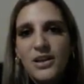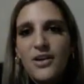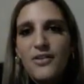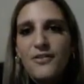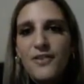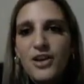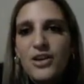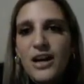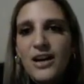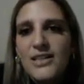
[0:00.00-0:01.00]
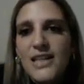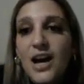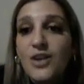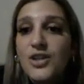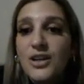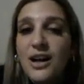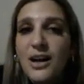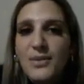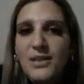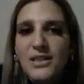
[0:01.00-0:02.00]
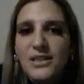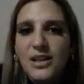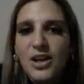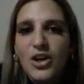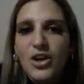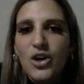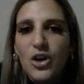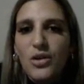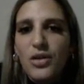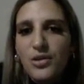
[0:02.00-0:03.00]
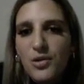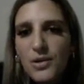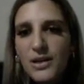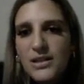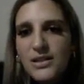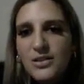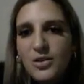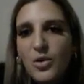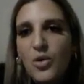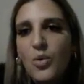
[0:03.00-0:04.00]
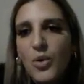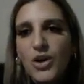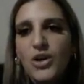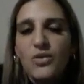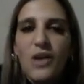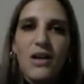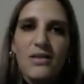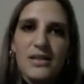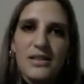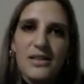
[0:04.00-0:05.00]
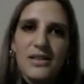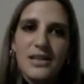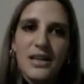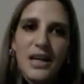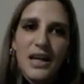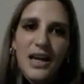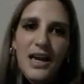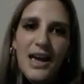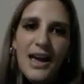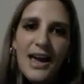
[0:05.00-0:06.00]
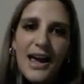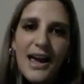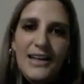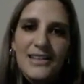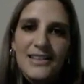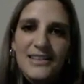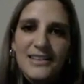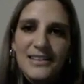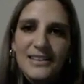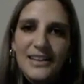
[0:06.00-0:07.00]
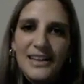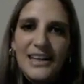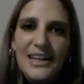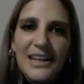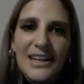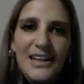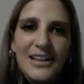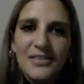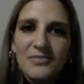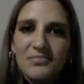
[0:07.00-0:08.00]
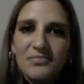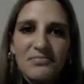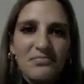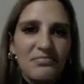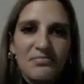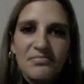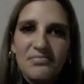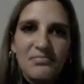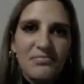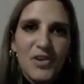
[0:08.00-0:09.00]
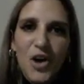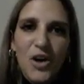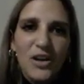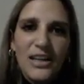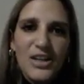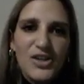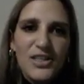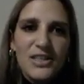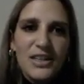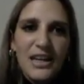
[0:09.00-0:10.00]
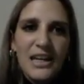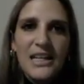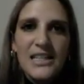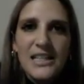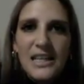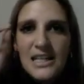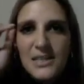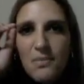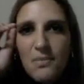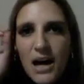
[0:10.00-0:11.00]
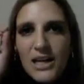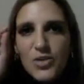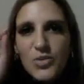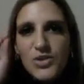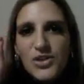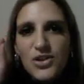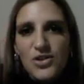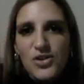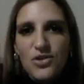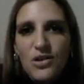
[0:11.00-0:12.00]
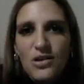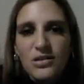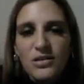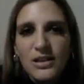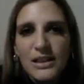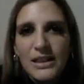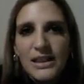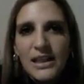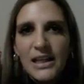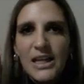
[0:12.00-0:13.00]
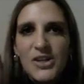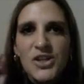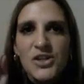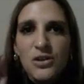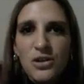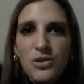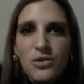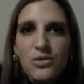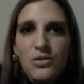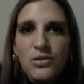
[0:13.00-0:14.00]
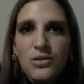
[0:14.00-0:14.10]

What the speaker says: Figure out how to climb it. Go through it or work around it. And he just, in his mind was so strong. He just knew